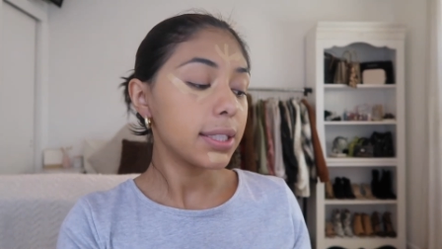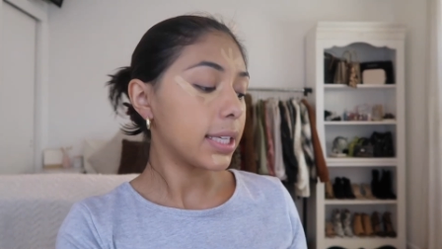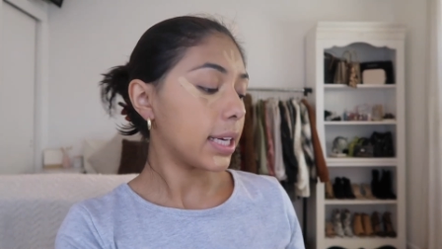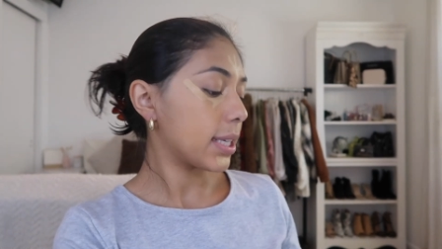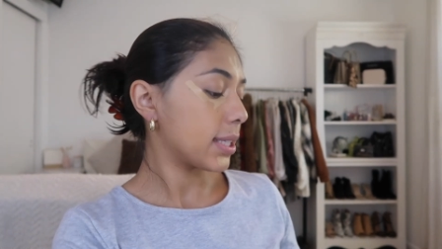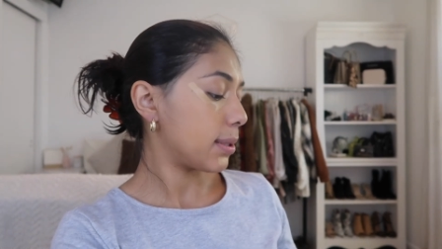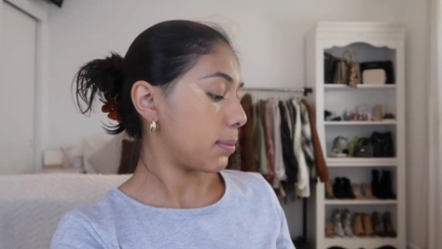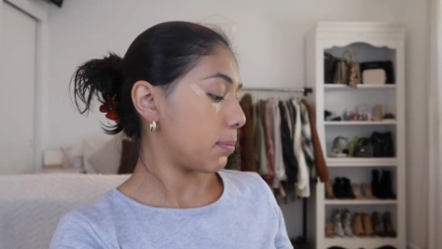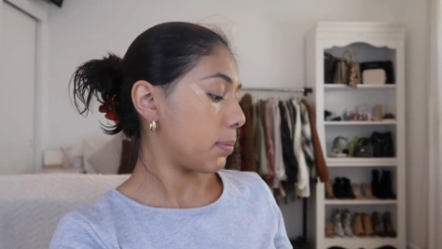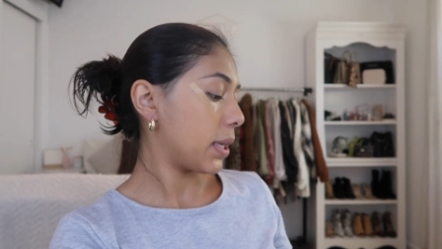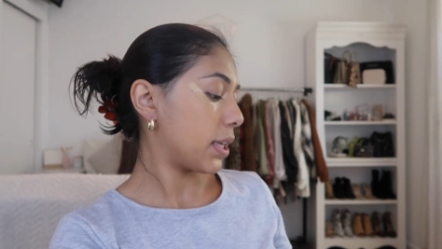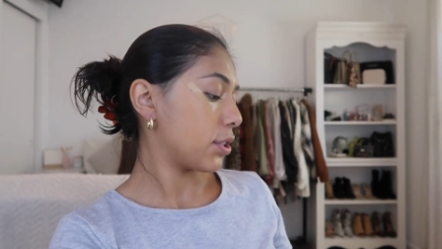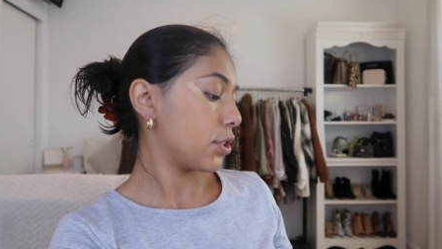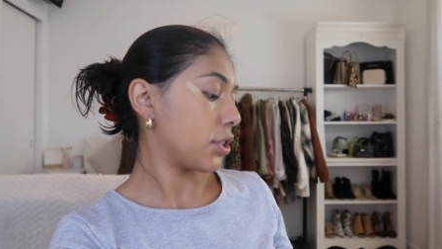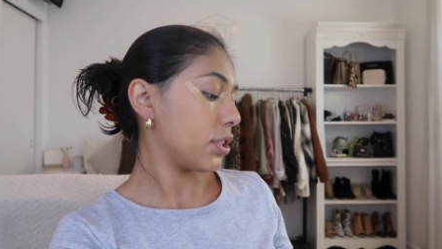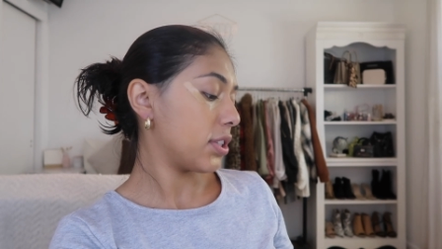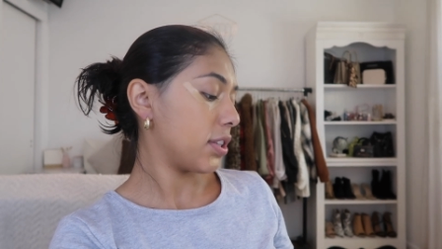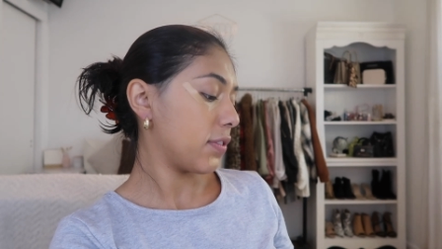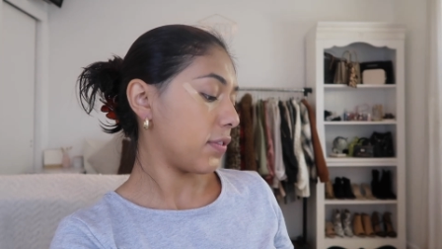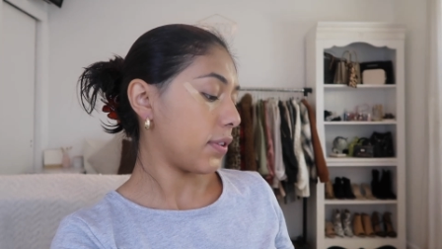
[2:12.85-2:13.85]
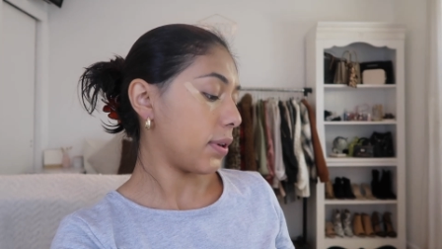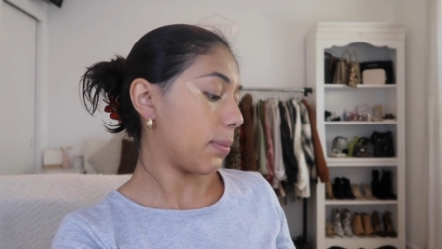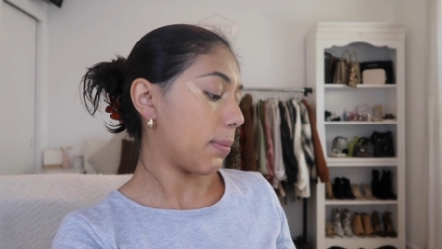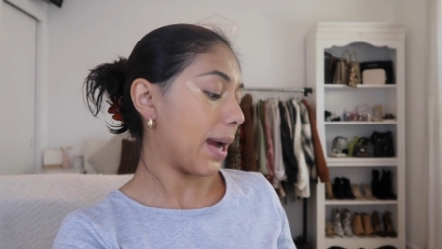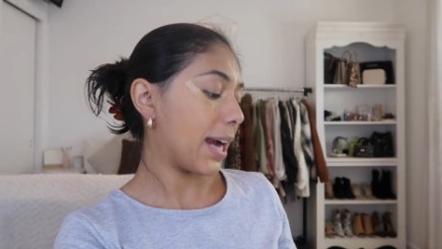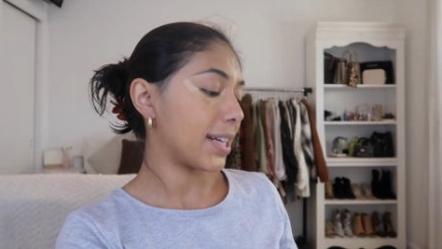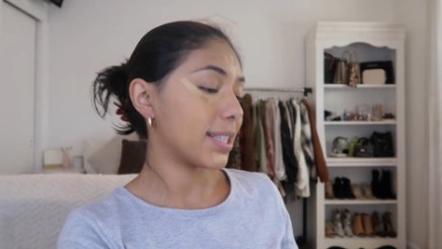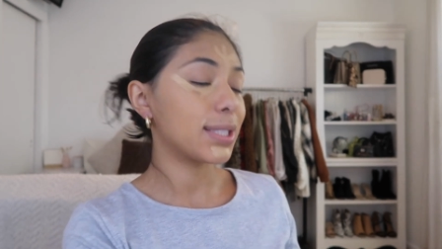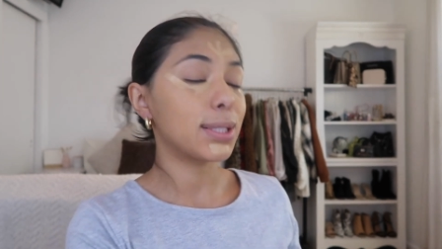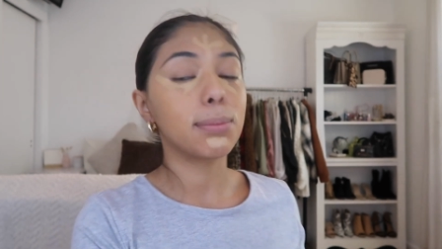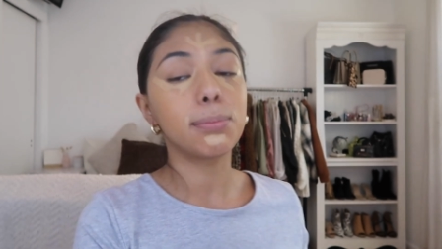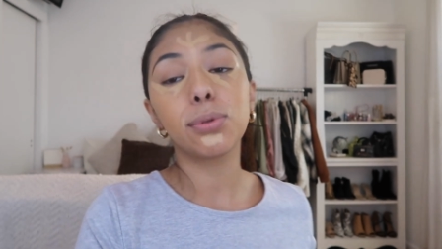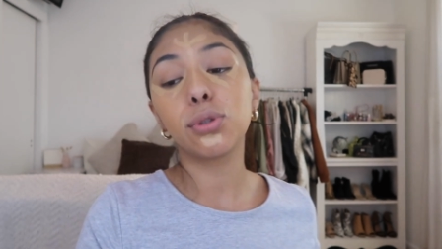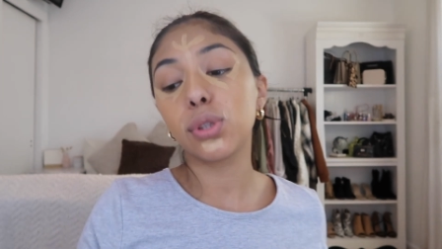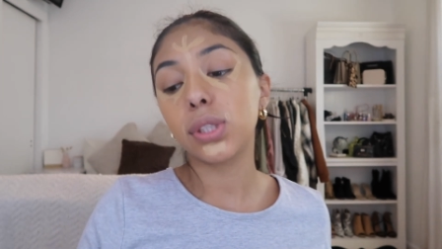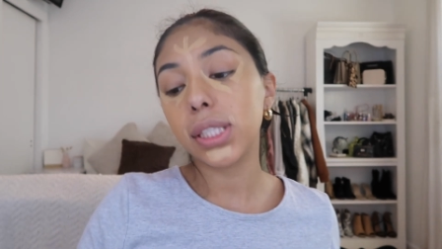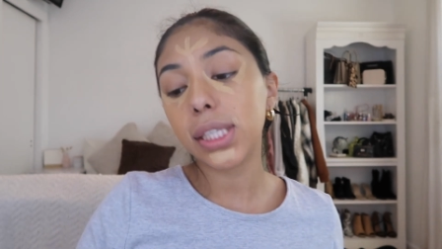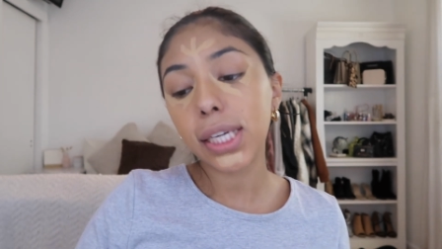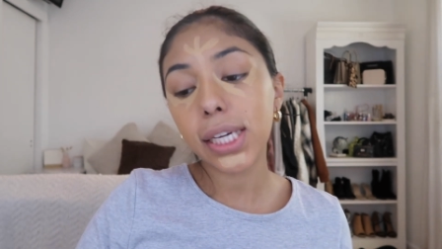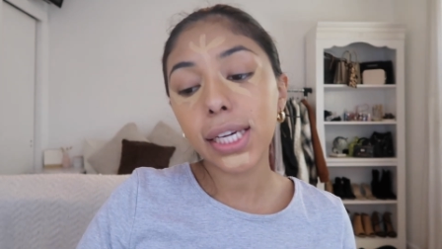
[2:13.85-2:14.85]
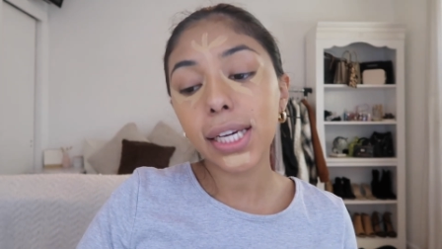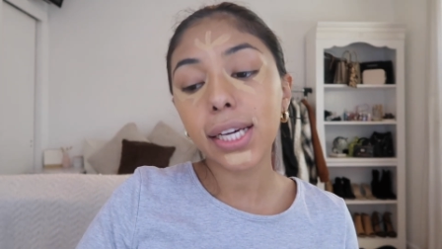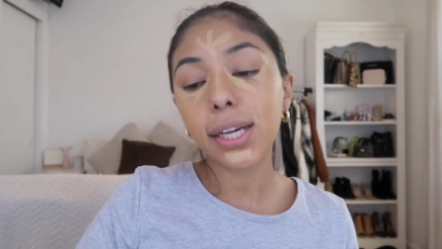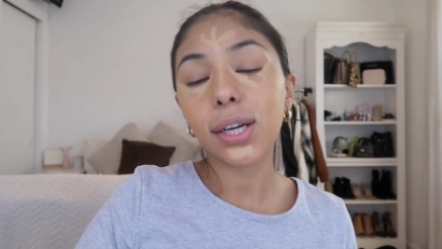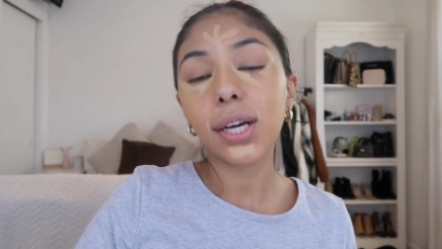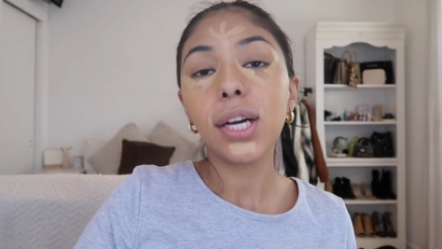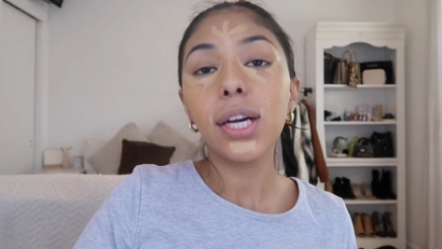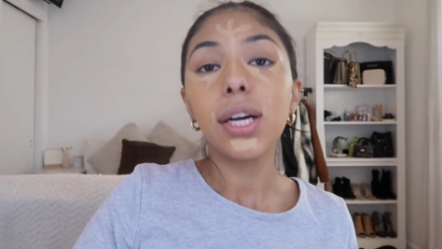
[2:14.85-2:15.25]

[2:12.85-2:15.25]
take some pictures for MAXZIM boutique,